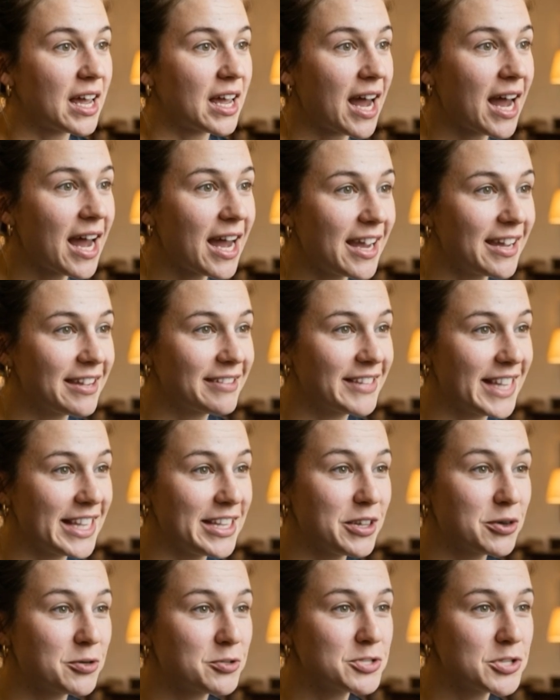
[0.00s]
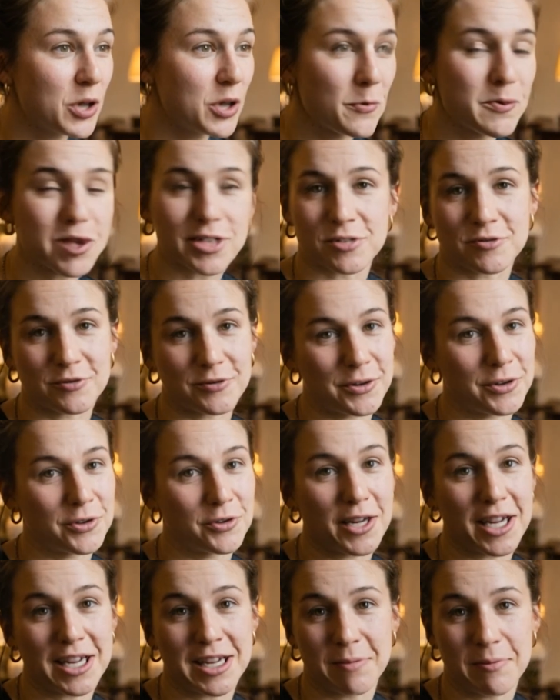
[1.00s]
Hi, thank you so much for
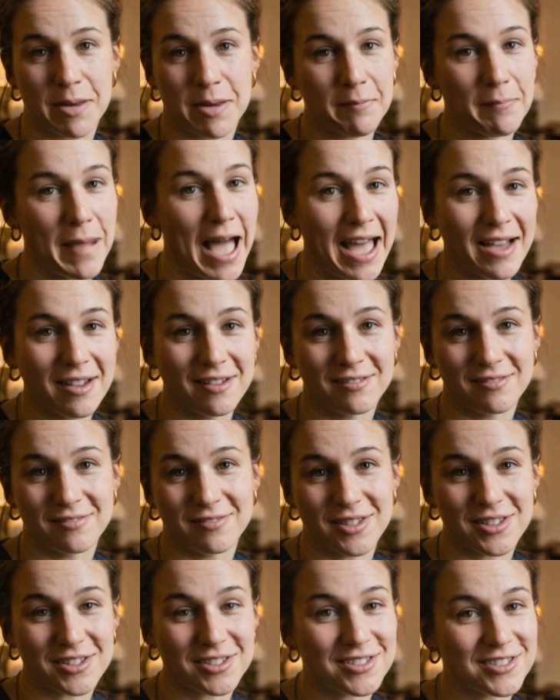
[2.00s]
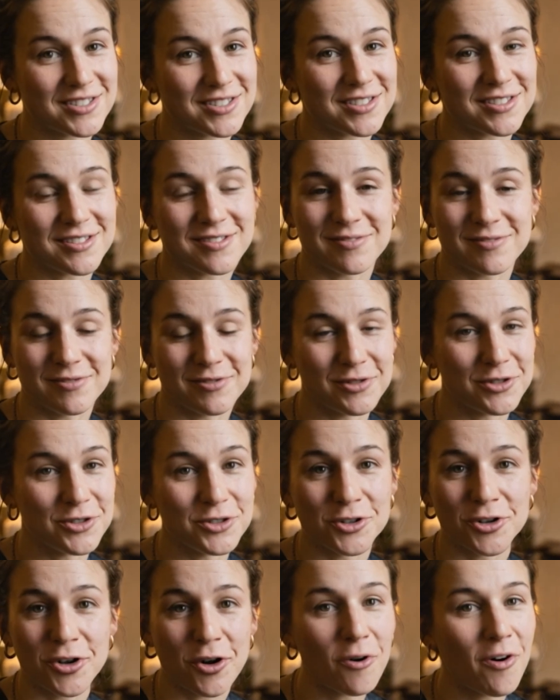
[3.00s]
creating me, Matt. This is
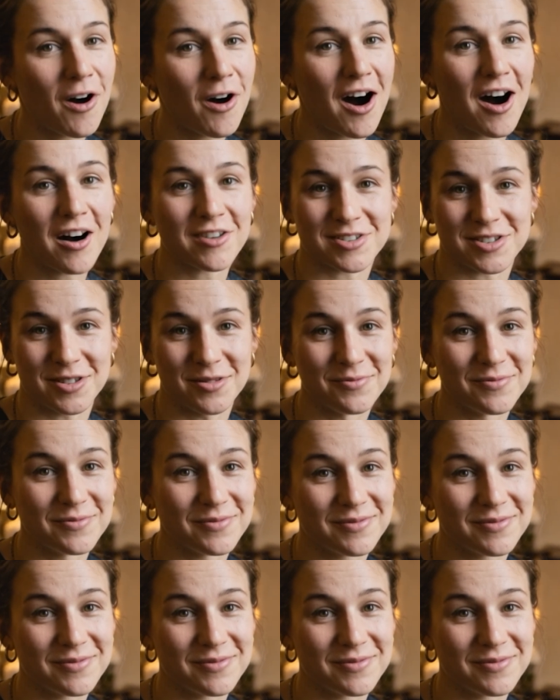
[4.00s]
so awesome.